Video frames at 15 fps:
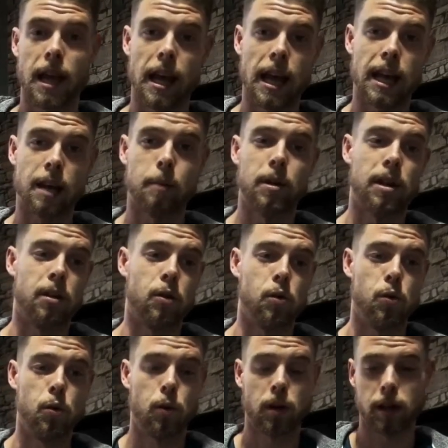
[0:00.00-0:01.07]
Anybody
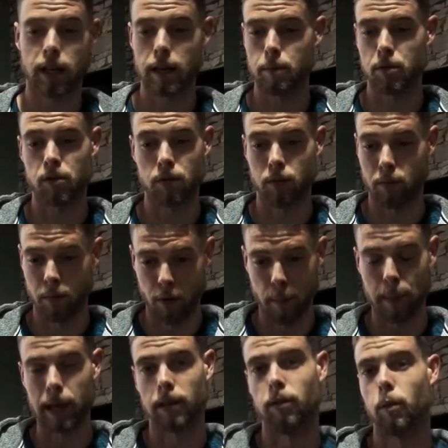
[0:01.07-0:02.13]
who keeps
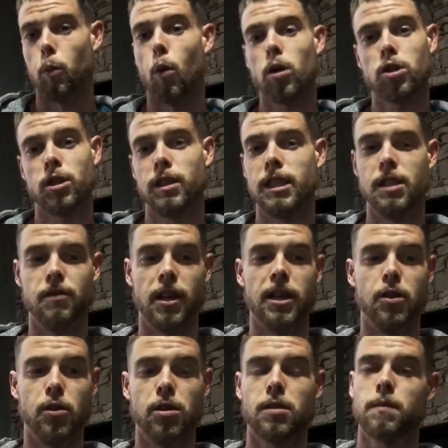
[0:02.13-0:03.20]
repeatedly watching these
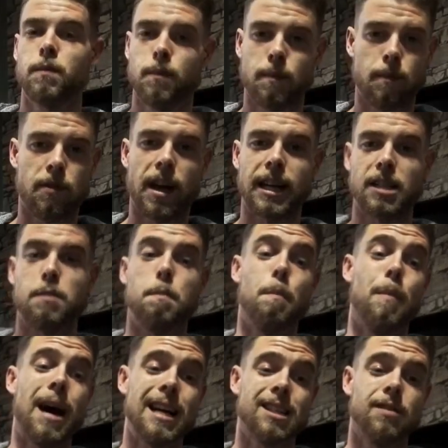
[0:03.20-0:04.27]
videos, thanks
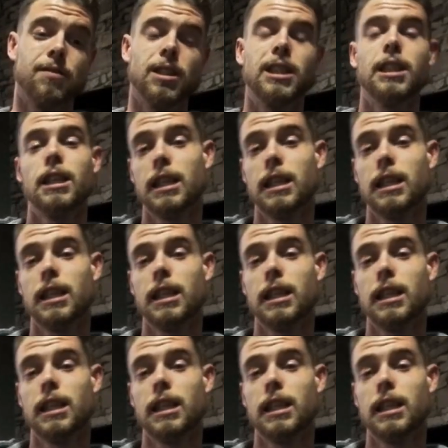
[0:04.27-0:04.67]
massively.